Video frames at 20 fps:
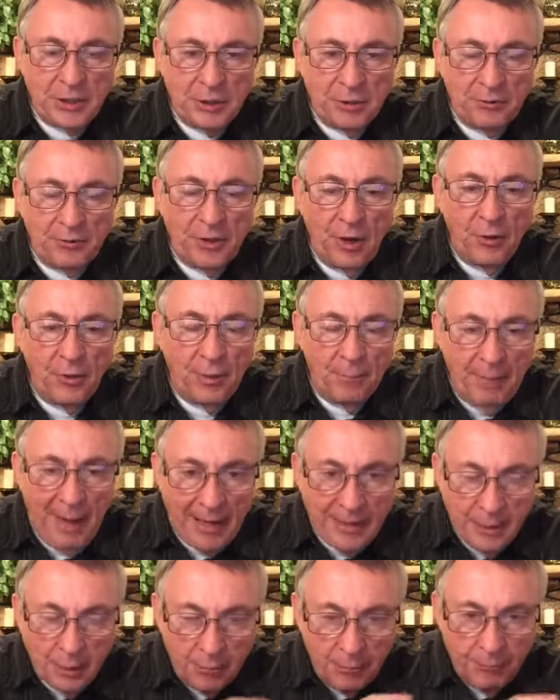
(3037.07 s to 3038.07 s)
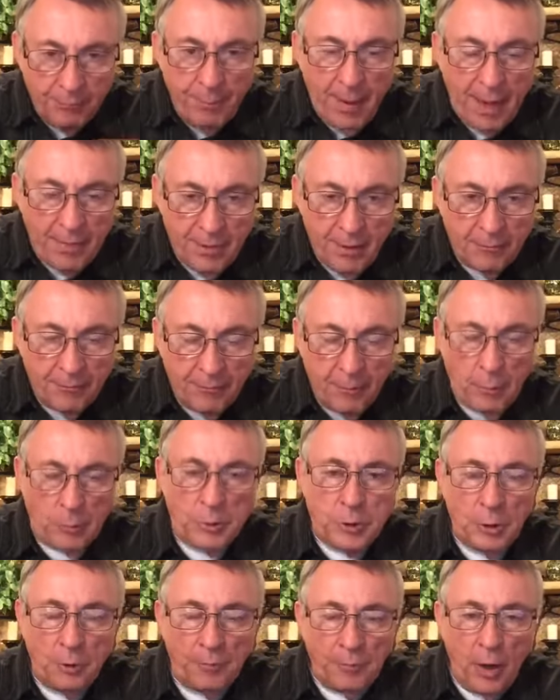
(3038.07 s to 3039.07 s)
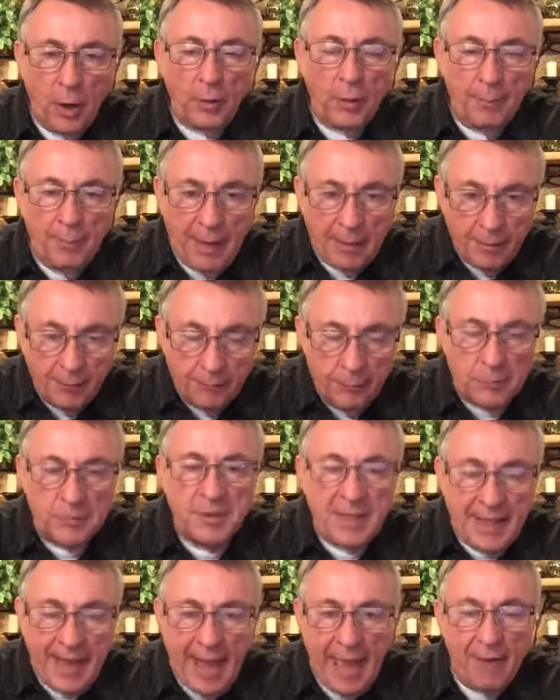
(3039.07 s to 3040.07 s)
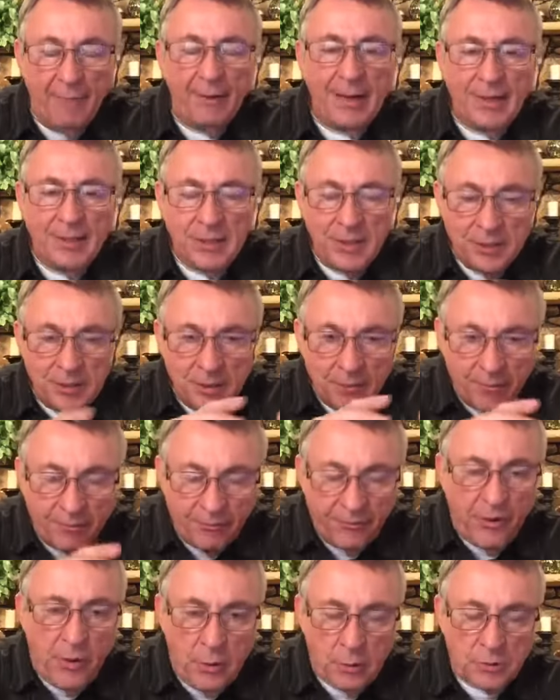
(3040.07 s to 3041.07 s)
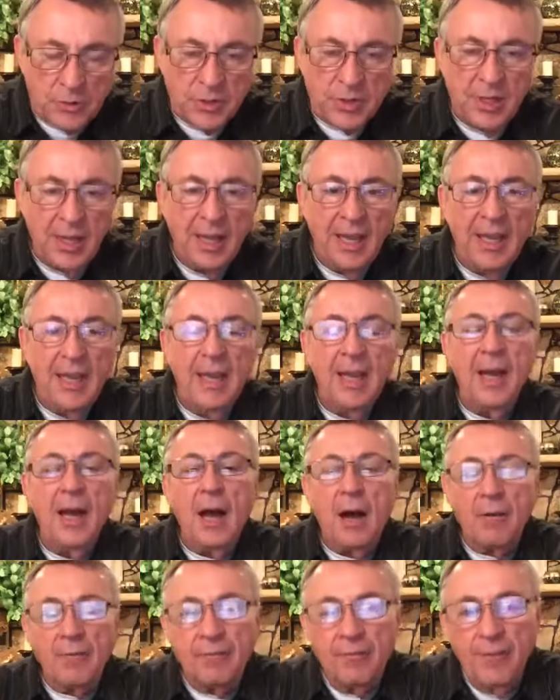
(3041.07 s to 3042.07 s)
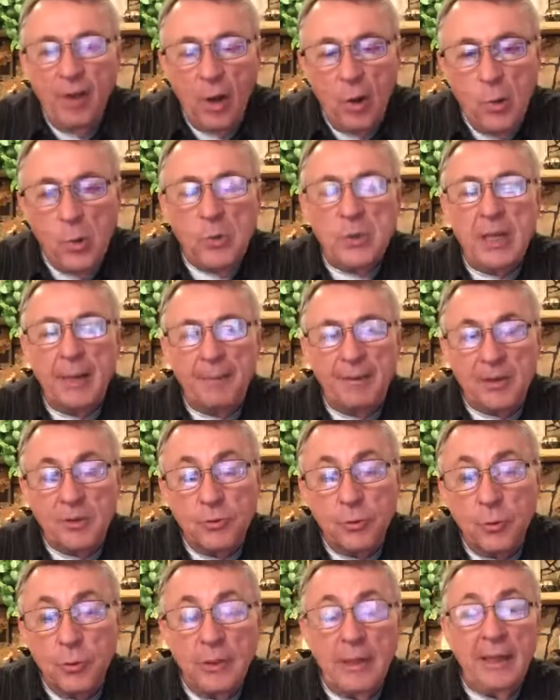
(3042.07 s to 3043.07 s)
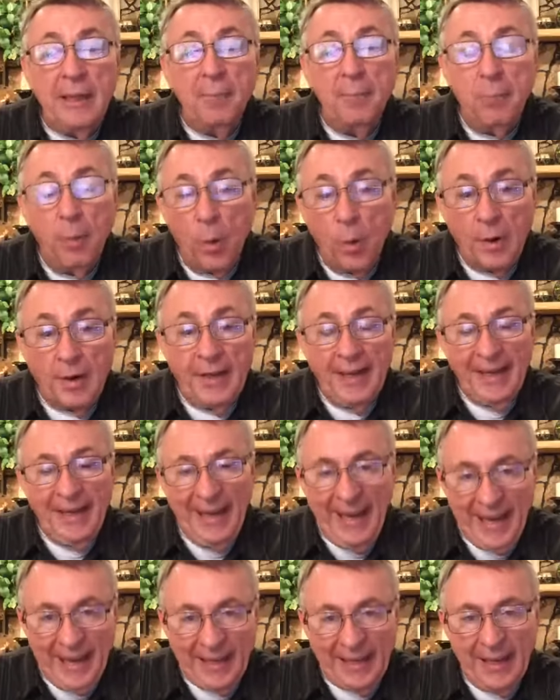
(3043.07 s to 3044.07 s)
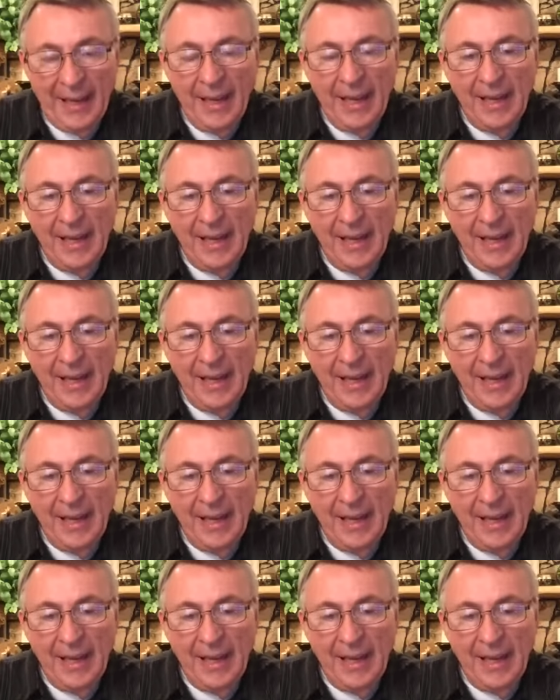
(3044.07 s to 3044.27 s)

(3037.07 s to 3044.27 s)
You'll know them by, your, by their fruits. You'll know them by their fruits. The evidence is the fruits of those that have been truly born again.